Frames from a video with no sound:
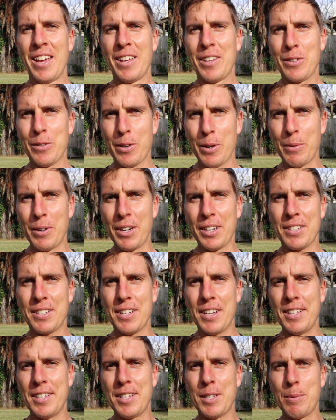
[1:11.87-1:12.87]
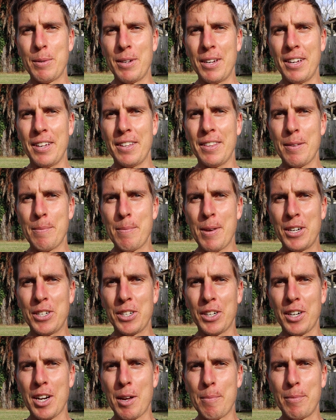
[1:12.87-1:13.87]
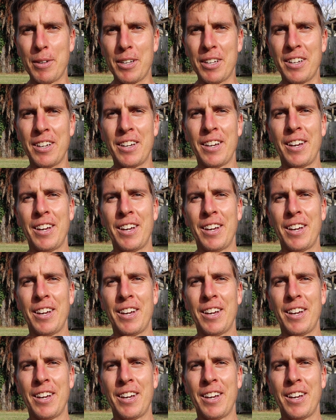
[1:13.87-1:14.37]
3 weeks tends to be the magic number.